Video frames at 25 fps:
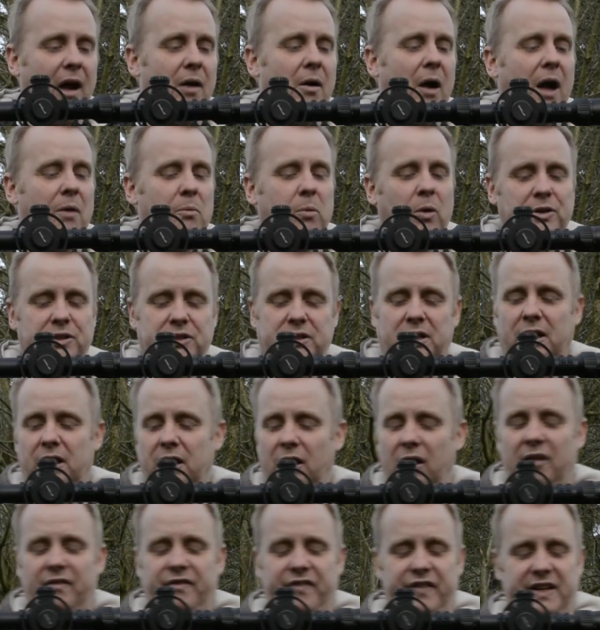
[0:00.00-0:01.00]
I watched a
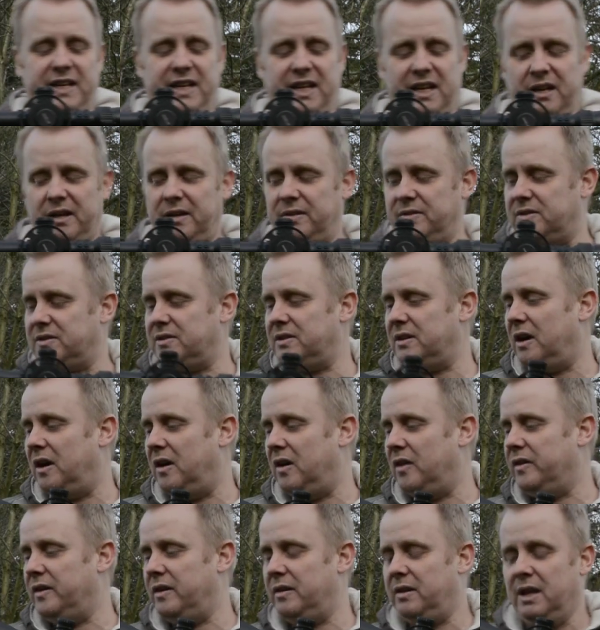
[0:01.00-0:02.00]
lot of videos
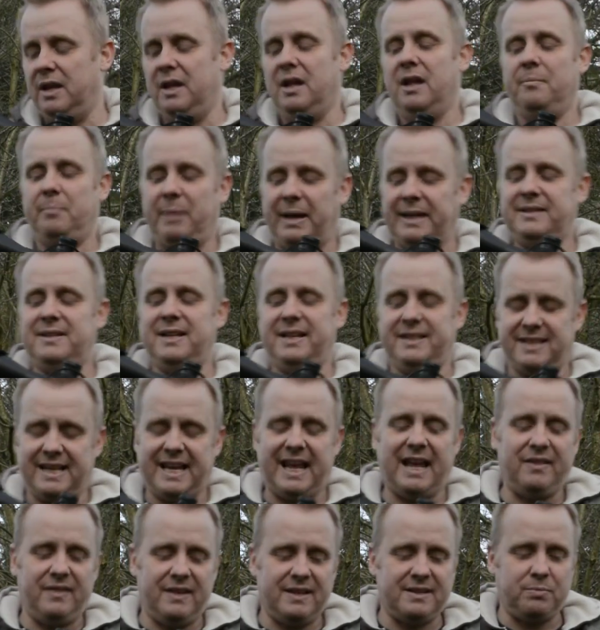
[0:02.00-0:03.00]
on basically to
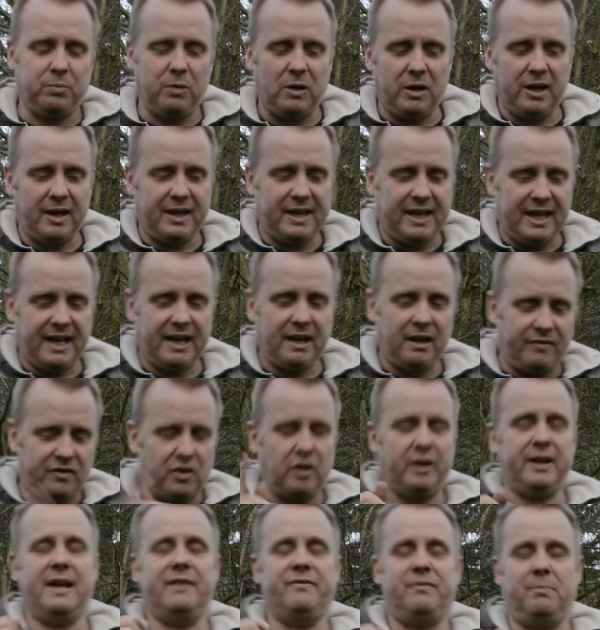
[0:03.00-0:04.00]
get this working. I've got
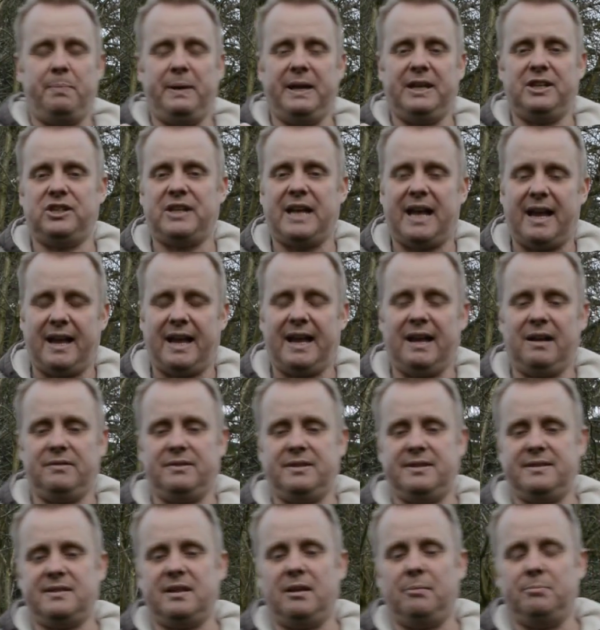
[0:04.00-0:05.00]
to give a big shout out
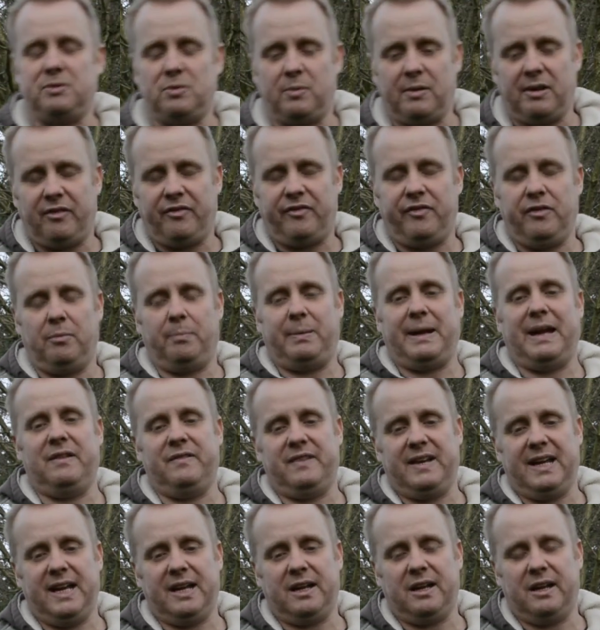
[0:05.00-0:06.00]
to sub 12
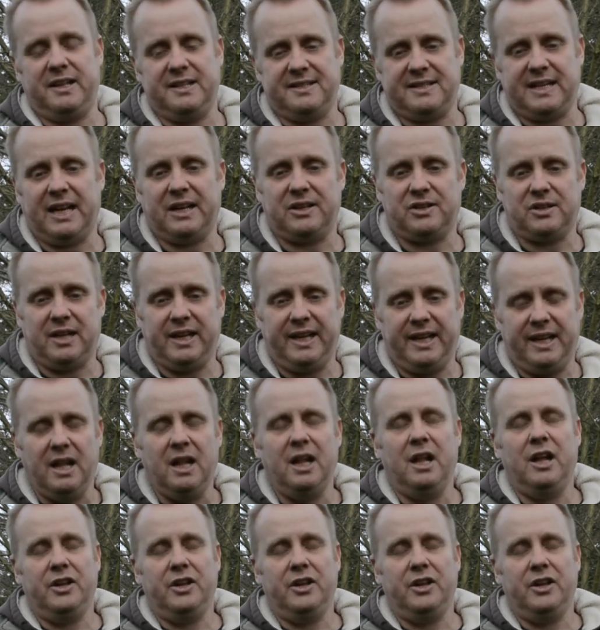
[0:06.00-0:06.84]
foot-pound air gunners, actually.